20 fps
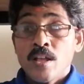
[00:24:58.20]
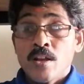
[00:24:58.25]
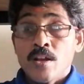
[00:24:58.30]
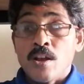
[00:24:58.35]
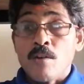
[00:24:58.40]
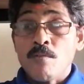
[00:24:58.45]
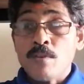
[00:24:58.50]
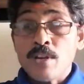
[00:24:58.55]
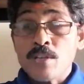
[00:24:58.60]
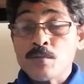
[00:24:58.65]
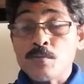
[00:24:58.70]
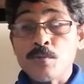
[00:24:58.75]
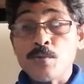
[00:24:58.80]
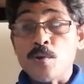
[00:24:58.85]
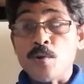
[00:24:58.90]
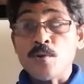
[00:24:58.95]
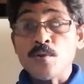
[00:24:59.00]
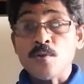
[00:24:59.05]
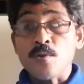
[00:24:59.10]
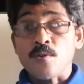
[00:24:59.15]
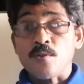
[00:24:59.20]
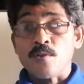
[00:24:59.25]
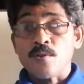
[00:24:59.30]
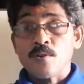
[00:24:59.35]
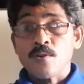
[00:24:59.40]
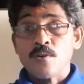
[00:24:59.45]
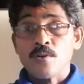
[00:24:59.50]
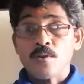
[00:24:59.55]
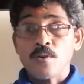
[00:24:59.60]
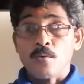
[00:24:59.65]
Nowadays we don't know,
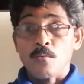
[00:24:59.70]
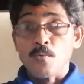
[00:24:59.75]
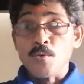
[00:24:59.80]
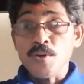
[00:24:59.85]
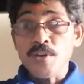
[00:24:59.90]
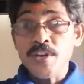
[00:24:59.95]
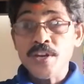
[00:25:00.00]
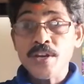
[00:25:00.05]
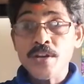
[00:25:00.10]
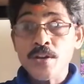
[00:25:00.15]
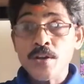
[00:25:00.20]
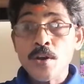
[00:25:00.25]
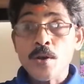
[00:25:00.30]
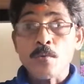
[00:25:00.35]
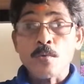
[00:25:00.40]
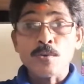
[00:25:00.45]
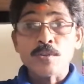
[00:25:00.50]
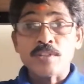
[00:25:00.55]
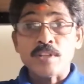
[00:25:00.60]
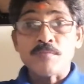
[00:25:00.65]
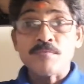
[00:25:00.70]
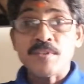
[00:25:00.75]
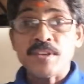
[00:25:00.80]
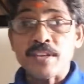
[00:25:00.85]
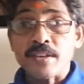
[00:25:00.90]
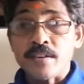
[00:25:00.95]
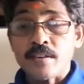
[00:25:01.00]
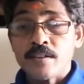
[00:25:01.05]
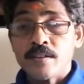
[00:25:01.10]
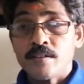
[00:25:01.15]
we need with
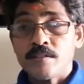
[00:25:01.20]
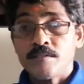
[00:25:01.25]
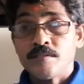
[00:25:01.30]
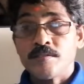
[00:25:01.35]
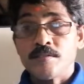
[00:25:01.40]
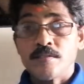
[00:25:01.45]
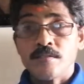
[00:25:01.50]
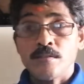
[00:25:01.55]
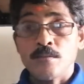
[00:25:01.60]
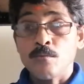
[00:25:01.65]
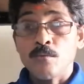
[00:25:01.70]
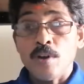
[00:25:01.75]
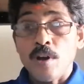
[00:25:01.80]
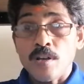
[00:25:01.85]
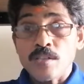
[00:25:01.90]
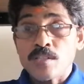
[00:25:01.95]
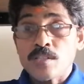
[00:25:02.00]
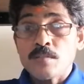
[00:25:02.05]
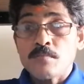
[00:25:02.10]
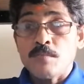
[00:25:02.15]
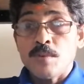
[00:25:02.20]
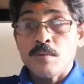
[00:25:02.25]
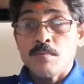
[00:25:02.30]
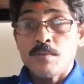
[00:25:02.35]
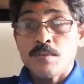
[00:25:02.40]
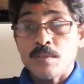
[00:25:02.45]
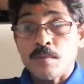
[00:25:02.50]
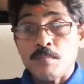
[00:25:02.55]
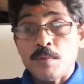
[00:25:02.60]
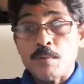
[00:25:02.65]
thefting we asking, maybe
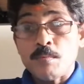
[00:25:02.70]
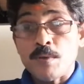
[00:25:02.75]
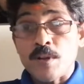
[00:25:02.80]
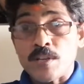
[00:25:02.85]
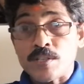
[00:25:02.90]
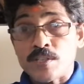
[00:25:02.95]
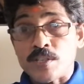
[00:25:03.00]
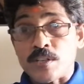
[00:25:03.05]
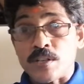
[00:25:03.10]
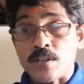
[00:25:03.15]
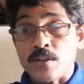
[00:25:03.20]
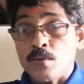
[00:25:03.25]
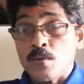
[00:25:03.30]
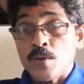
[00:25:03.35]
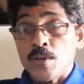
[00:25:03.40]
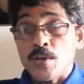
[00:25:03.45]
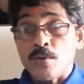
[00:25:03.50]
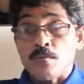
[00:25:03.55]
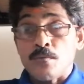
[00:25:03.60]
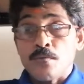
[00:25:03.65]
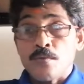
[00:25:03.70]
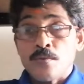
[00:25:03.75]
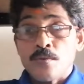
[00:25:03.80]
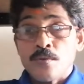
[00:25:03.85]
some people asking no give,